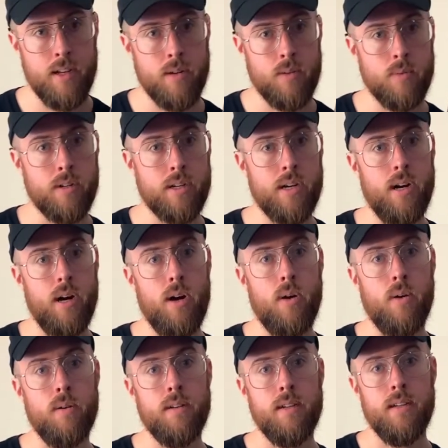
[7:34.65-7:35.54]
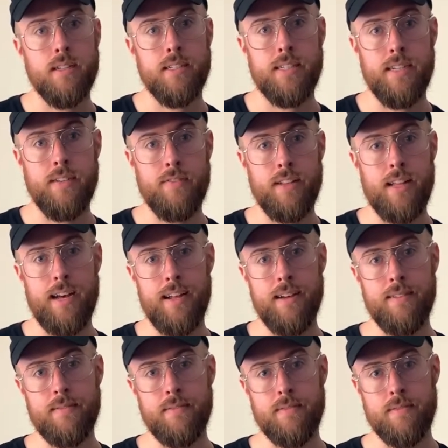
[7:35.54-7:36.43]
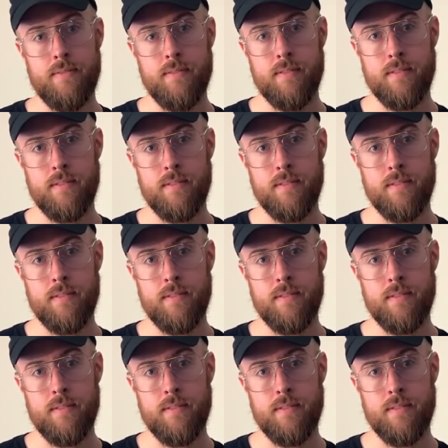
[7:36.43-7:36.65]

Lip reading: We'll go G flat, and